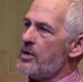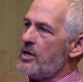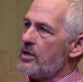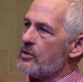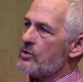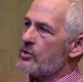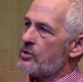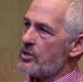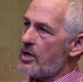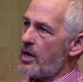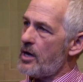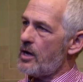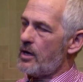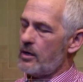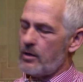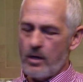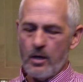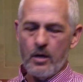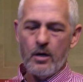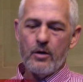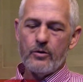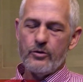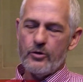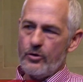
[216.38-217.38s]
being said,
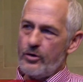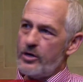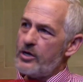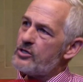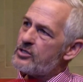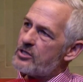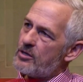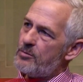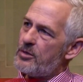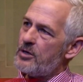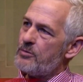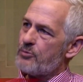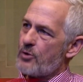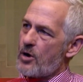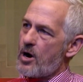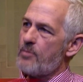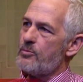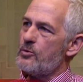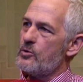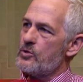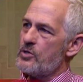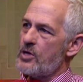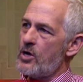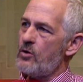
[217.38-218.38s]
there needs to be
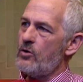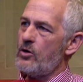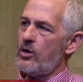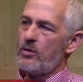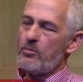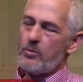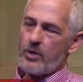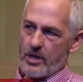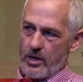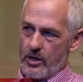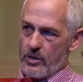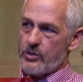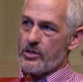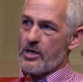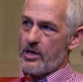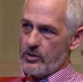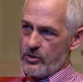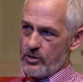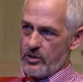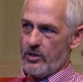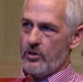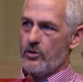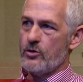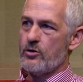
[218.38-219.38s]
proper zoning, because
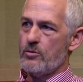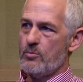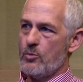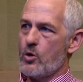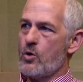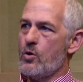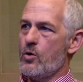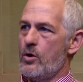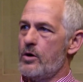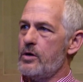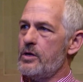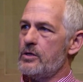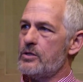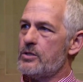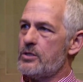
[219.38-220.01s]
as Senator McCortney